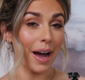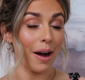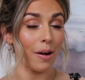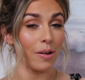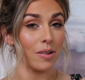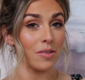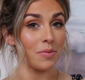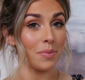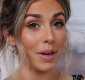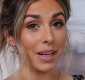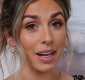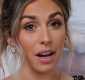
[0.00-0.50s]
out
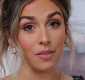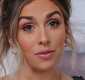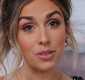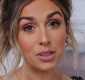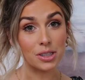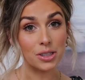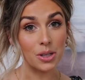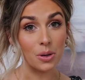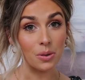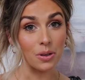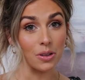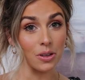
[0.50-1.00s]
of my
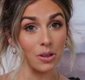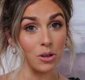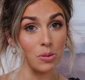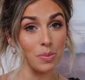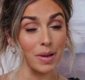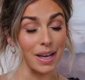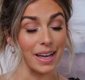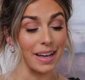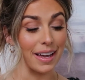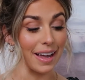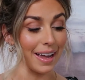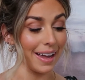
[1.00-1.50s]
comfort zone a little
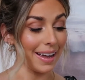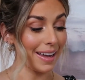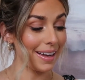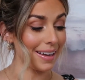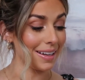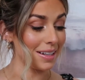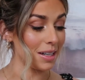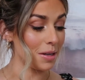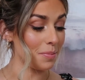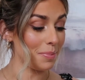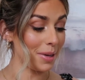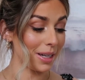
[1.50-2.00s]
bit
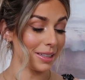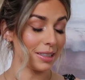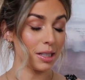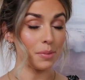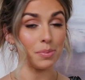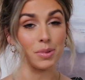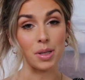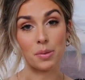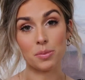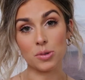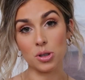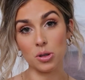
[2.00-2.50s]
and picked
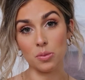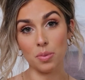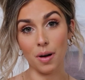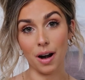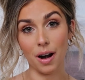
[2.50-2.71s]
up some new